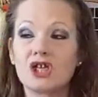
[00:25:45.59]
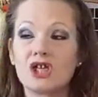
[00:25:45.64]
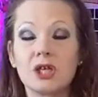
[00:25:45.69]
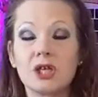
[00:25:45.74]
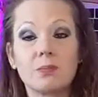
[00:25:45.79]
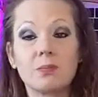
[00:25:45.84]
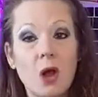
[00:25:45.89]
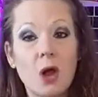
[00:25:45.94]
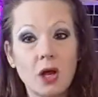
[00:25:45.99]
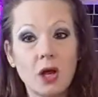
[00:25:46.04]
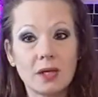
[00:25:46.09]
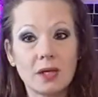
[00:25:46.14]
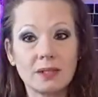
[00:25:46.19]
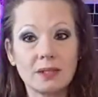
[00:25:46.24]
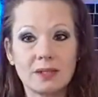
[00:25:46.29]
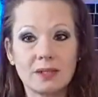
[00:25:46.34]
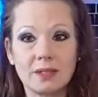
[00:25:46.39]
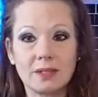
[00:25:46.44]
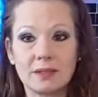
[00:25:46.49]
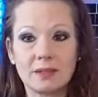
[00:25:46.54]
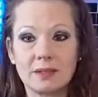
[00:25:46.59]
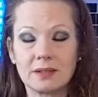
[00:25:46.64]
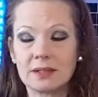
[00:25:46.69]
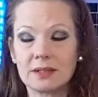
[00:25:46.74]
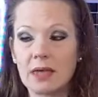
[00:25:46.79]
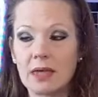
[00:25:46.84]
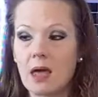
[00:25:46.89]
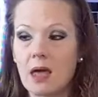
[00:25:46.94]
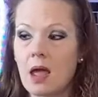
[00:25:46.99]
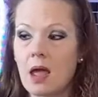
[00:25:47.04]
She had
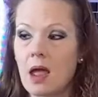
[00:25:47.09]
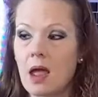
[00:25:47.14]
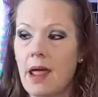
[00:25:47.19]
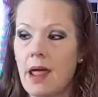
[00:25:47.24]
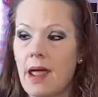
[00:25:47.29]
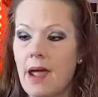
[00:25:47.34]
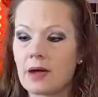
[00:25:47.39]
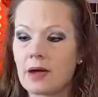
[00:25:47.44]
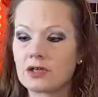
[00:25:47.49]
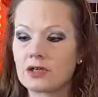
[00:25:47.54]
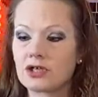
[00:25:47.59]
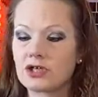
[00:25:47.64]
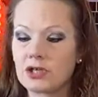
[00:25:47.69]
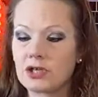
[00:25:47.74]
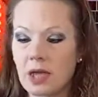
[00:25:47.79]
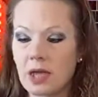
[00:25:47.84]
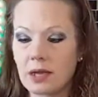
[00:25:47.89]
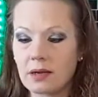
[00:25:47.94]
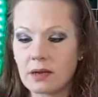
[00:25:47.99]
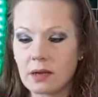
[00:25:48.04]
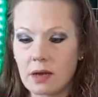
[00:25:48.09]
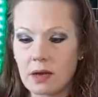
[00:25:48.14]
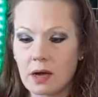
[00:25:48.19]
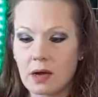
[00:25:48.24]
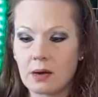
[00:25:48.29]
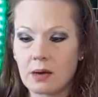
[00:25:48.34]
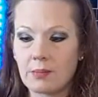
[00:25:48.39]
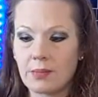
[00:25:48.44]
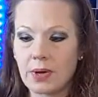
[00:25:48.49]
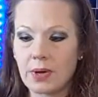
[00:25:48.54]
Parkinson's, and she ended
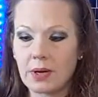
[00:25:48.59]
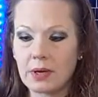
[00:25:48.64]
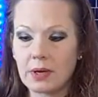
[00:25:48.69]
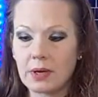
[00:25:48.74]
up